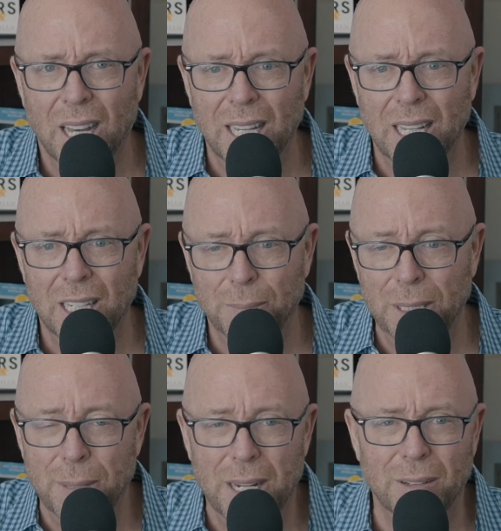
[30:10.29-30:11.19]
I had to
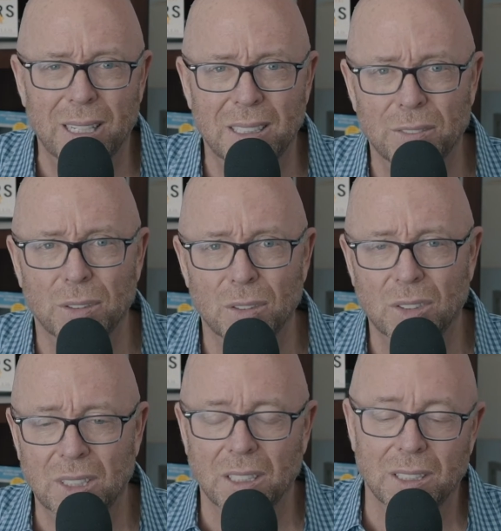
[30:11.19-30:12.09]
be better at a different
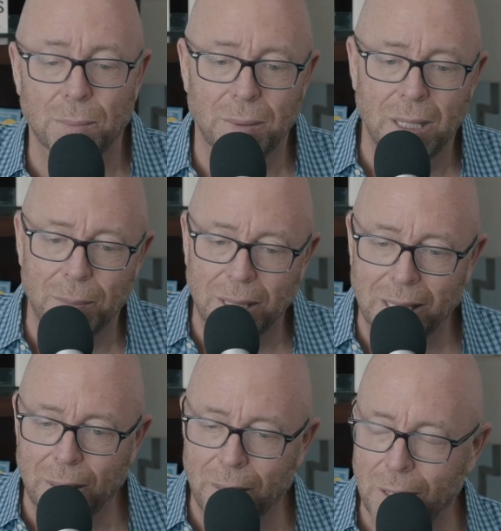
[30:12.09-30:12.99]
skill that that, be,
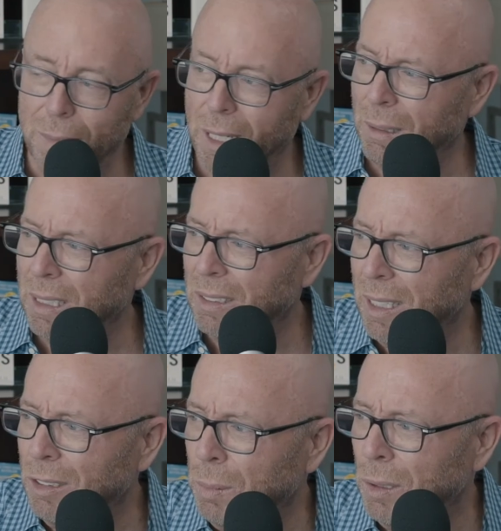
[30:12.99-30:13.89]
that made me a great
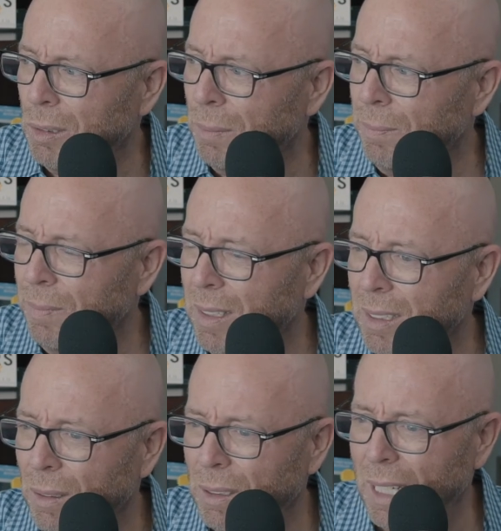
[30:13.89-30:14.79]
salesperson.
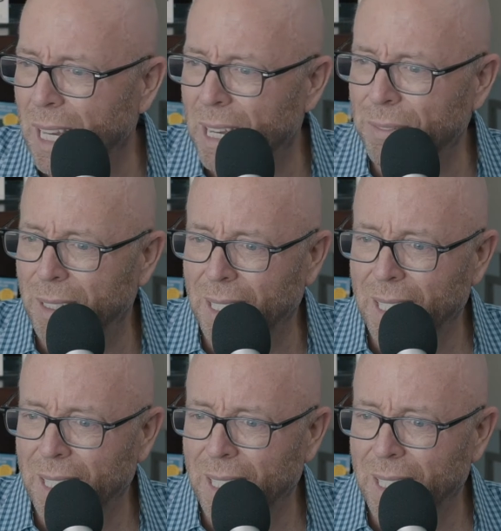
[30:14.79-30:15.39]
So you have to.